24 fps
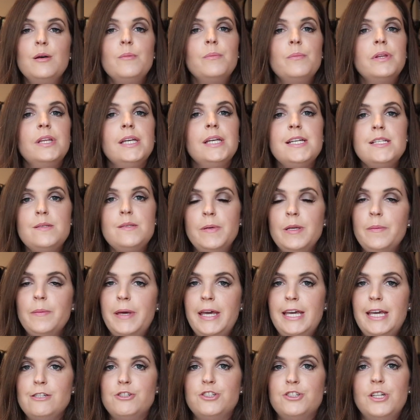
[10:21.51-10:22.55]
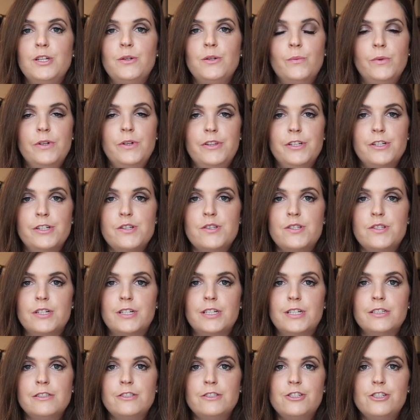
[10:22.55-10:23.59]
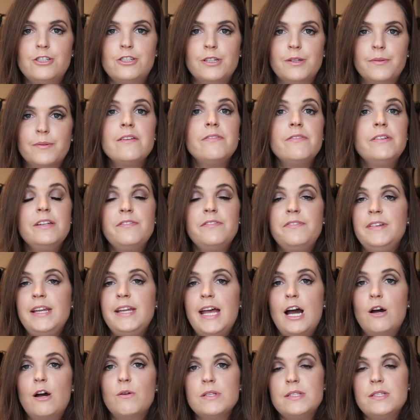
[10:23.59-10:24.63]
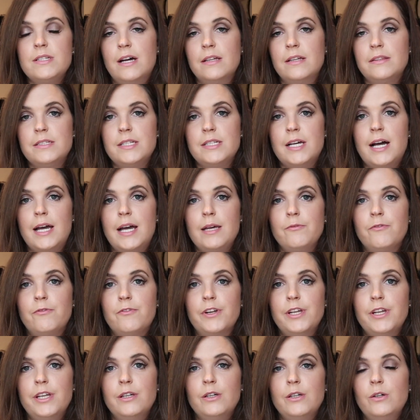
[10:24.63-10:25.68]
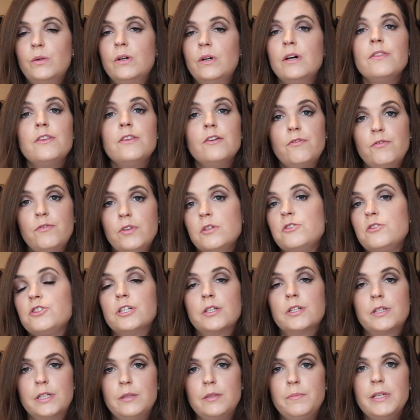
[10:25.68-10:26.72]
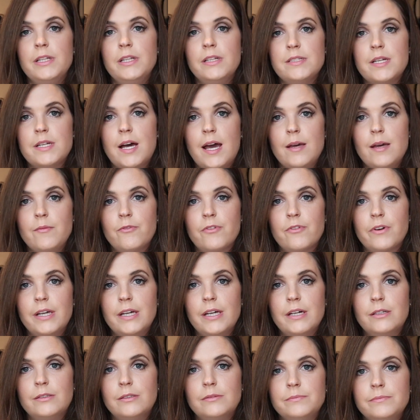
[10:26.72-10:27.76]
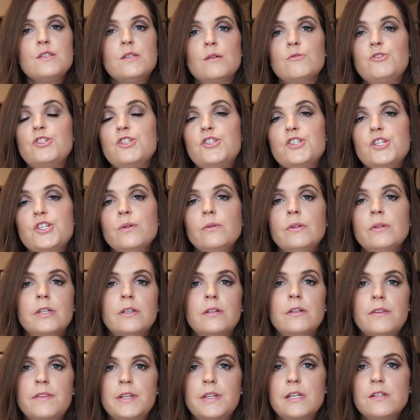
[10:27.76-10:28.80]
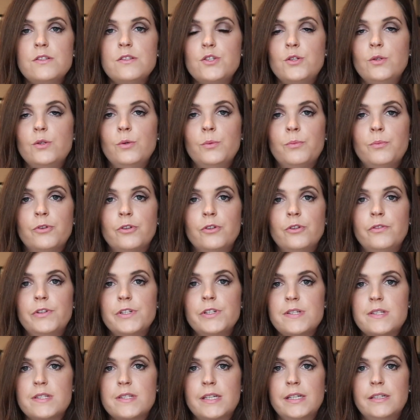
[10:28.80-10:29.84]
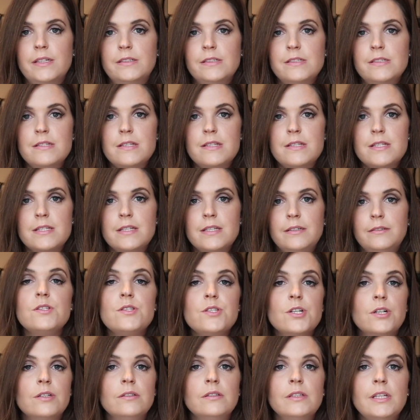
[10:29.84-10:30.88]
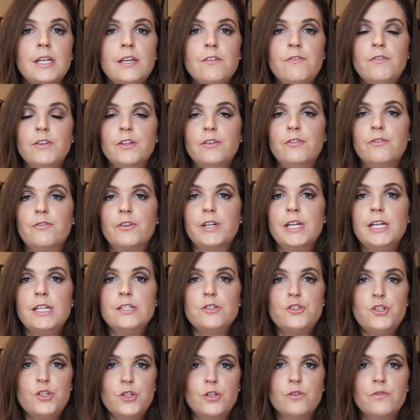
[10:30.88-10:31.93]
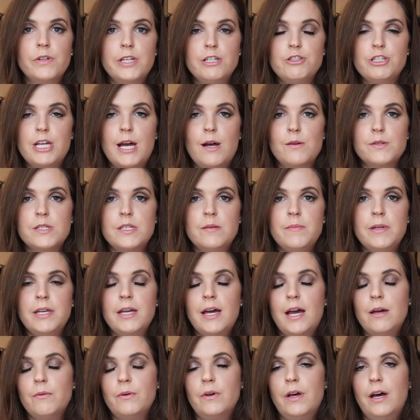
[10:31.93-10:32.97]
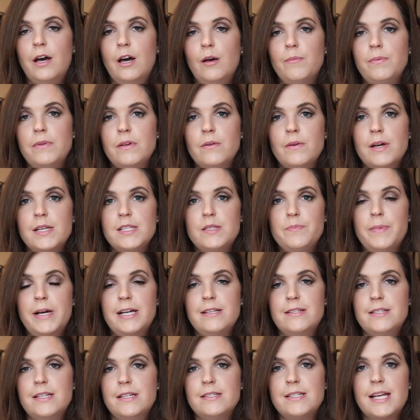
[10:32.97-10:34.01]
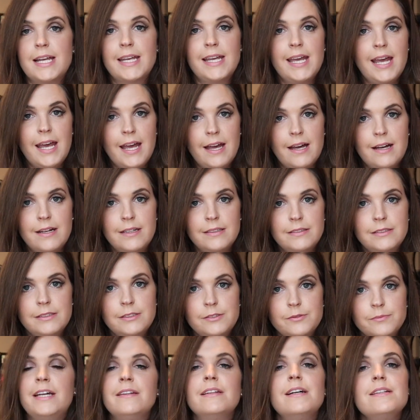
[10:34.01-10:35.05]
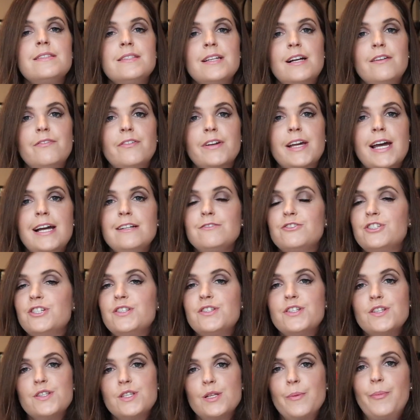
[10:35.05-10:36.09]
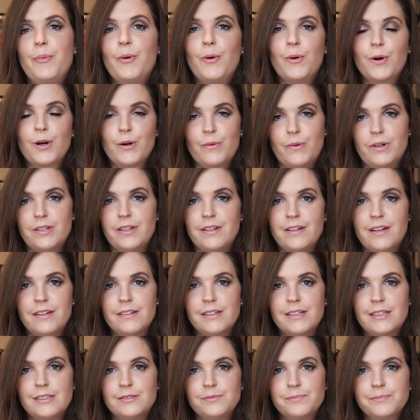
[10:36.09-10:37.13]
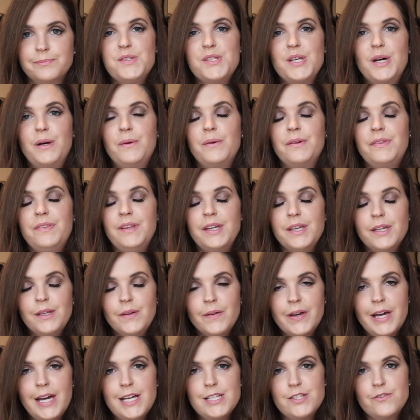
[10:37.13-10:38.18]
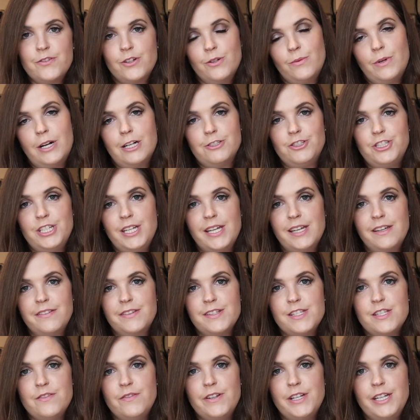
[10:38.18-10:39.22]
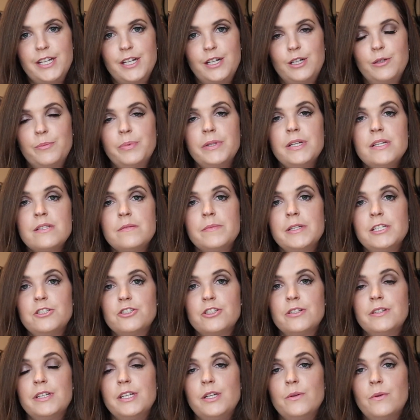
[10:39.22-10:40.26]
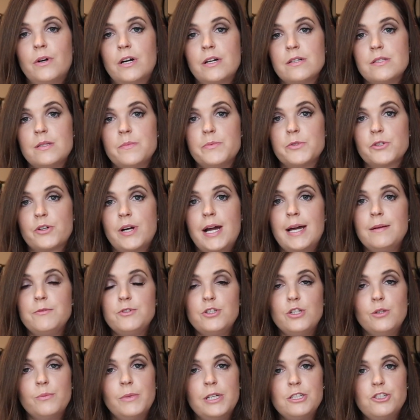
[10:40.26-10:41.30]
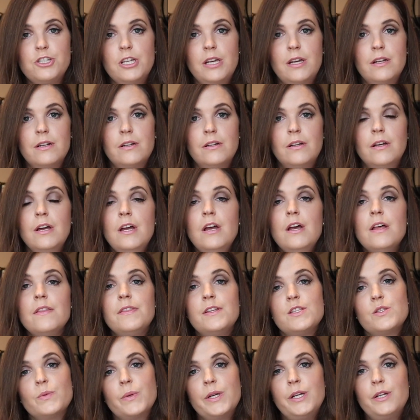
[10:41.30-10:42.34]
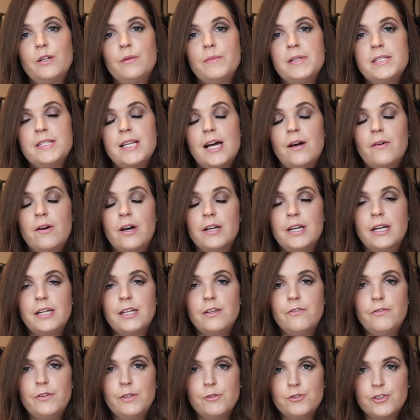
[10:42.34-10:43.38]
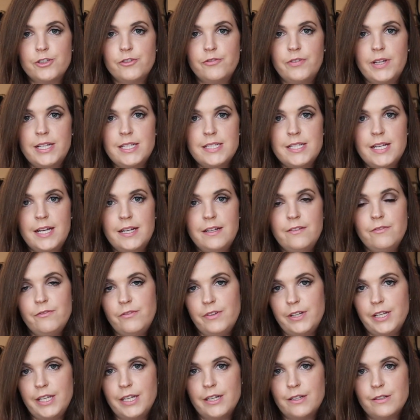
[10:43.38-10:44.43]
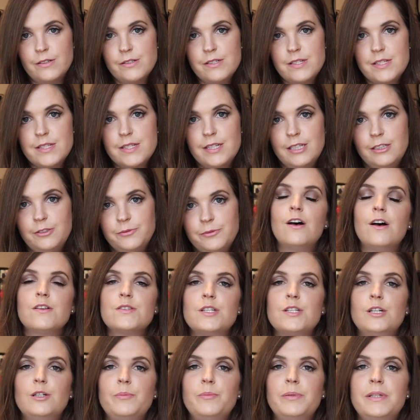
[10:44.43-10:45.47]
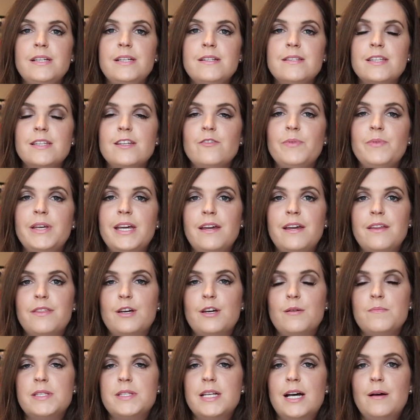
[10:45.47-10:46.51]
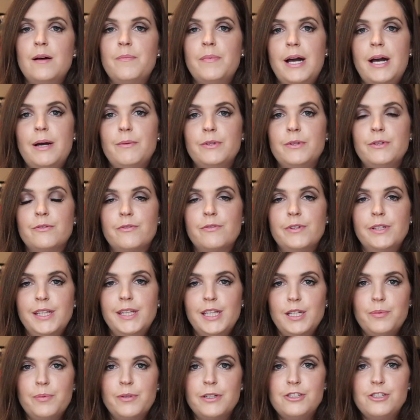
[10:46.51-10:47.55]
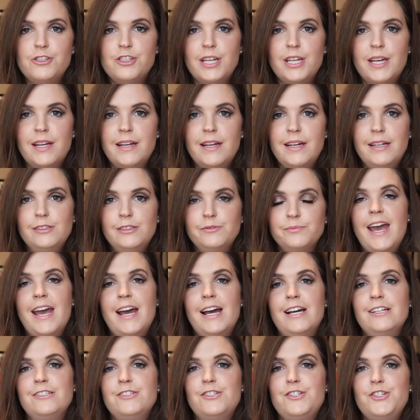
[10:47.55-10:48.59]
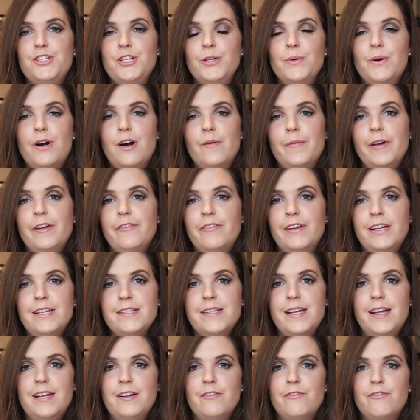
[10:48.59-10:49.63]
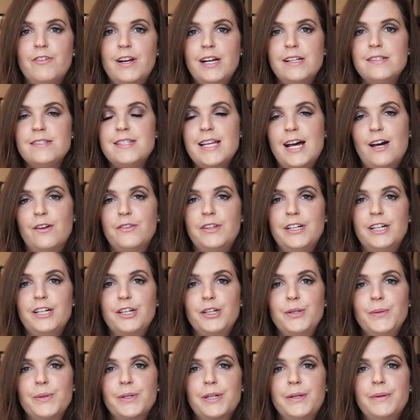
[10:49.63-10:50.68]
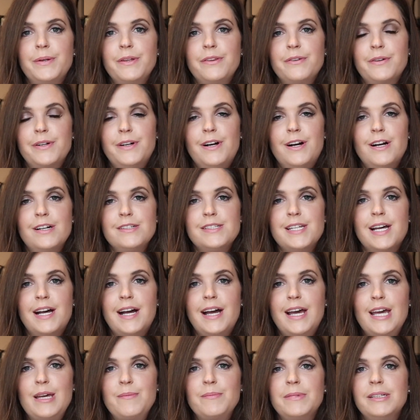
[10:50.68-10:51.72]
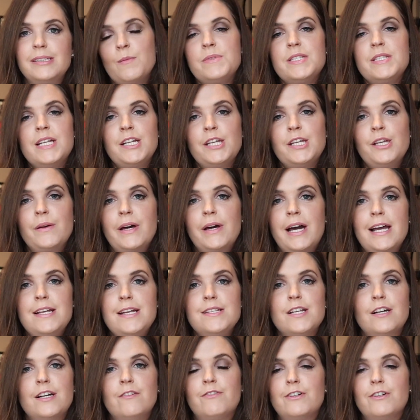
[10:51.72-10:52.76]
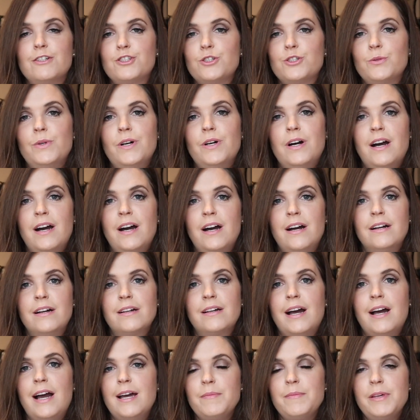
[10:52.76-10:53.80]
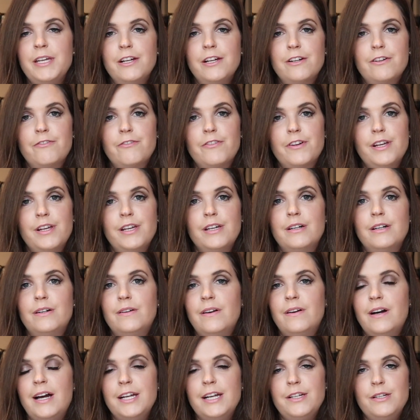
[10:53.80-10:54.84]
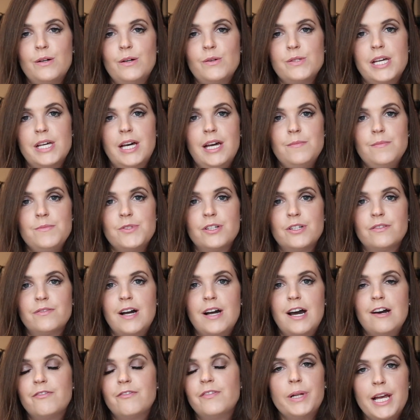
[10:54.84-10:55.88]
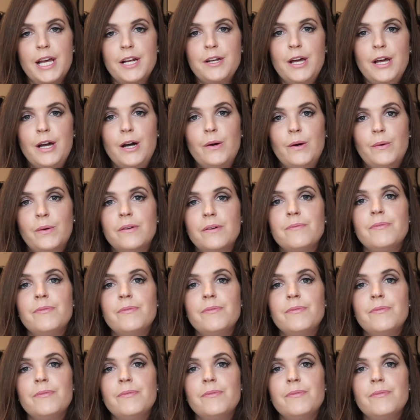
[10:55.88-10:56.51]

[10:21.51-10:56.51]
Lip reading: Please be patient with your search. Even if now is not the time for you, the future could be the time for you. So just do little things to improve your skills. Certainly feel free to reach out to me. I will help you as best as I can. And let's not forget just to support one another. So thank you guys for watching this video. Please make sure that you are subscribed to my channel. This way you don't miss out on any future flight attendant videos. Also, please leave me a thumbs up. I would really appreciate it. And to all my flight attendant friends out there who are going through a hard time, I'm sending you guys a virtual hug. I'm here for you. I know times are rough, but I know